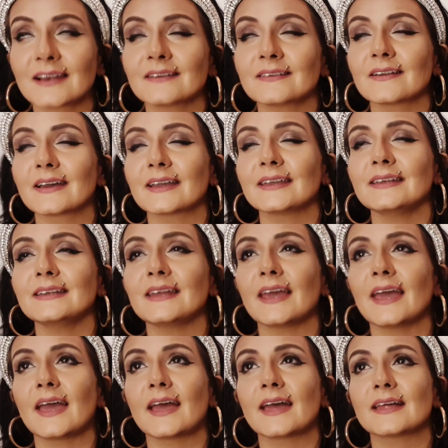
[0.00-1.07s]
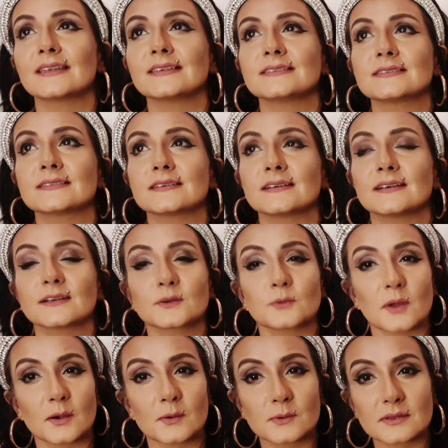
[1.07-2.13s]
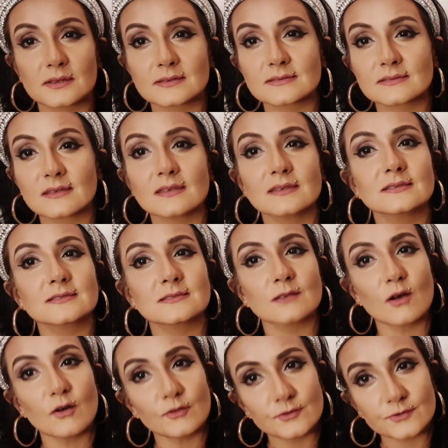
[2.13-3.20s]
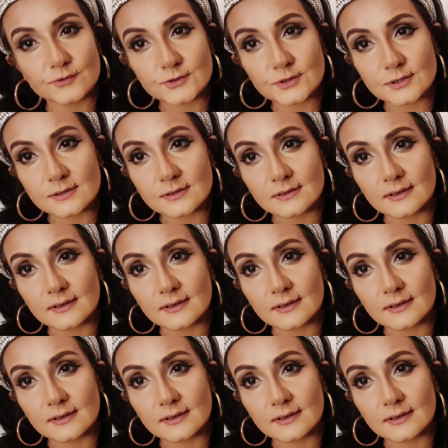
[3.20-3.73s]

right and uh, aquarius is soft